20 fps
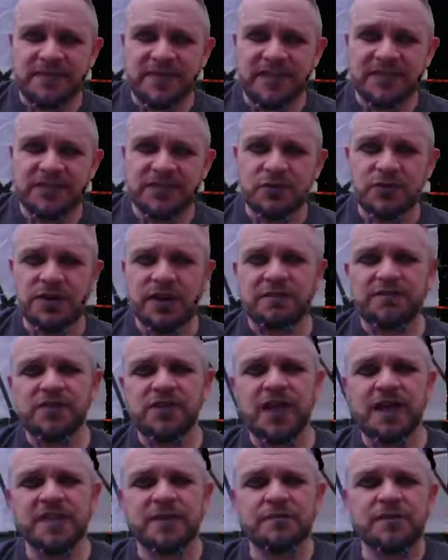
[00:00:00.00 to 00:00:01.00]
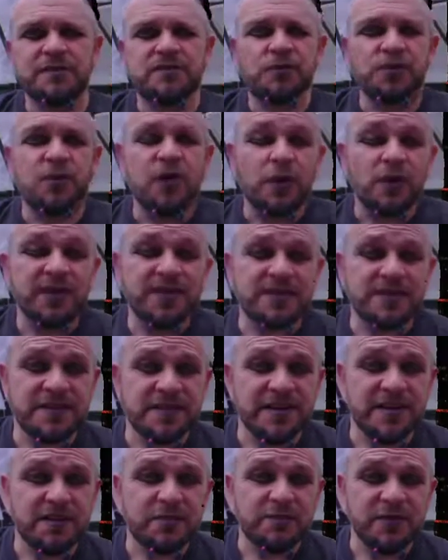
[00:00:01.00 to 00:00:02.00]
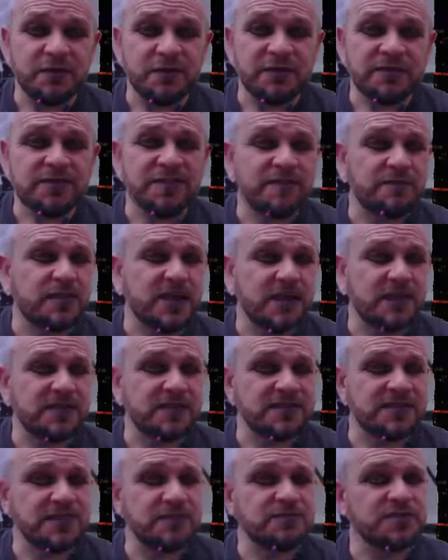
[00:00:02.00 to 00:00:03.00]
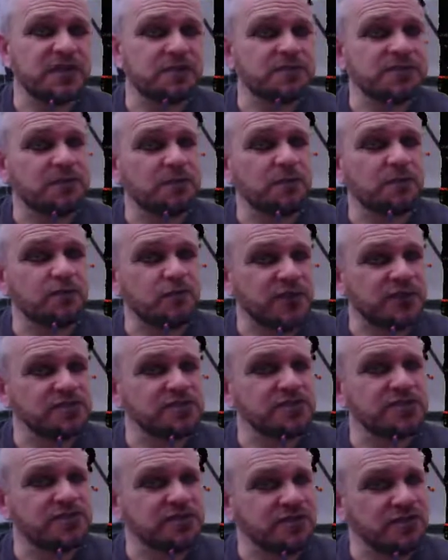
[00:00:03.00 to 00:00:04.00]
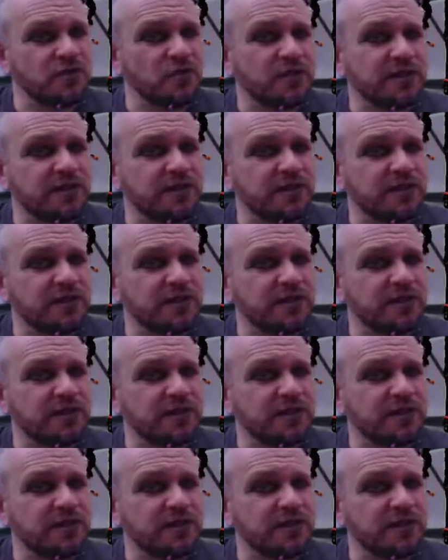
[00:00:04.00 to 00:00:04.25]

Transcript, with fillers: And so an awful lot of the people going to therapy were female. And sometimes they were pressured into going